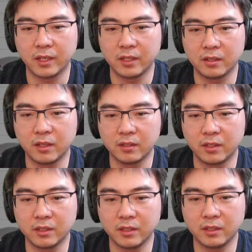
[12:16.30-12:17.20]
client
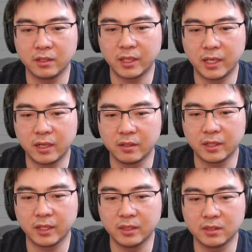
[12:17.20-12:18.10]
ID and
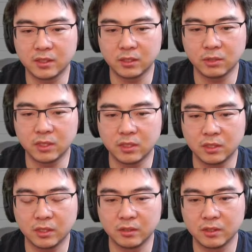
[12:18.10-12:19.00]
a secret
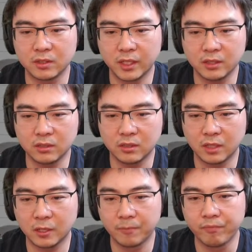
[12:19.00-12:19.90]
in this case.
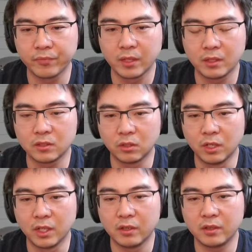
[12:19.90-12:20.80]

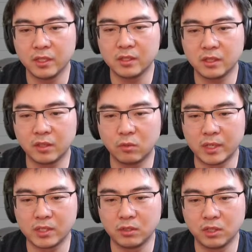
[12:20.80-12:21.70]
So these are the
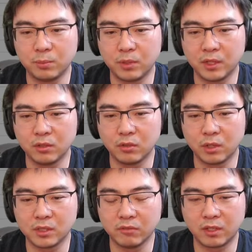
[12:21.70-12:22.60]
ones you need to put into
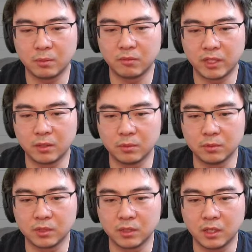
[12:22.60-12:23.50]
those environment
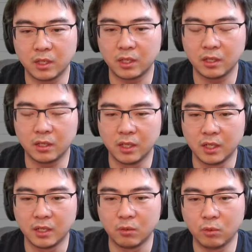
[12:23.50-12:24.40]
variables
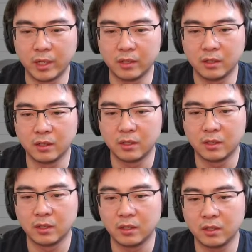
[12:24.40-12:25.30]
when
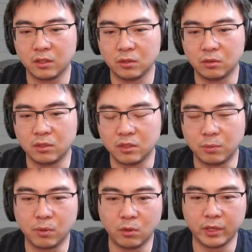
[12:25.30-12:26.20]
you
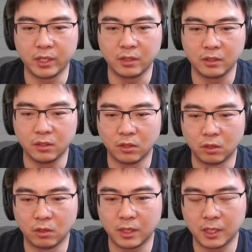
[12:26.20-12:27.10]
deploying your